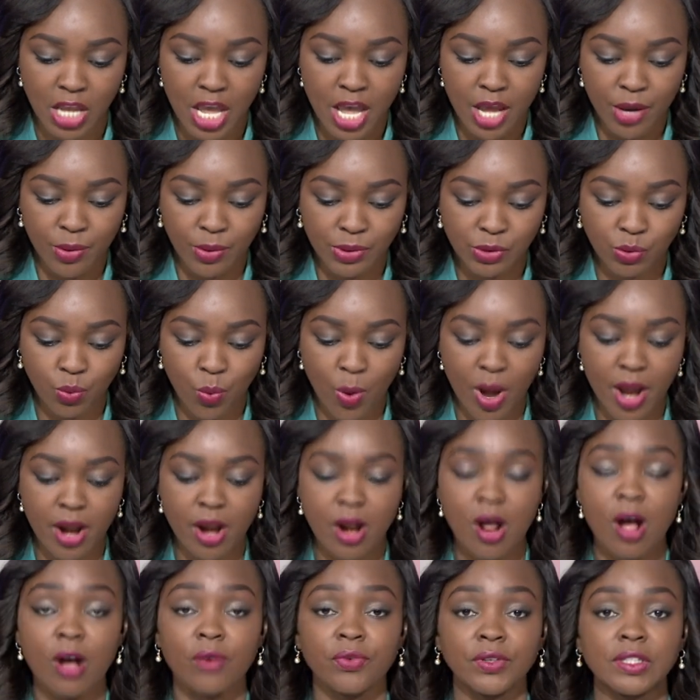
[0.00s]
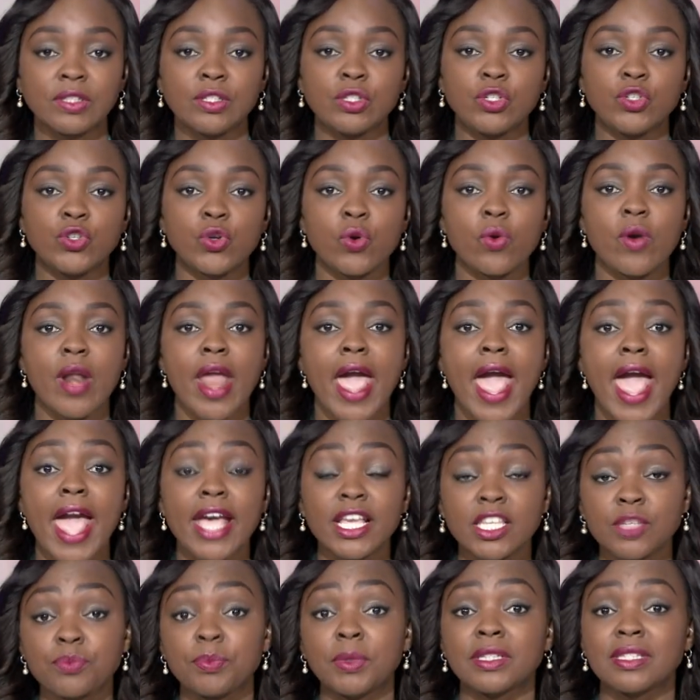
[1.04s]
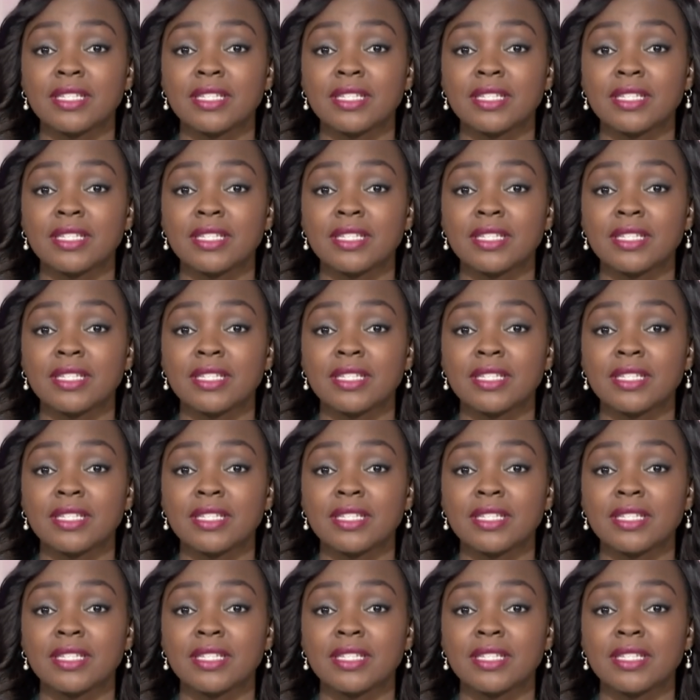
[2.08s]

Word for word: was one of its drone experts.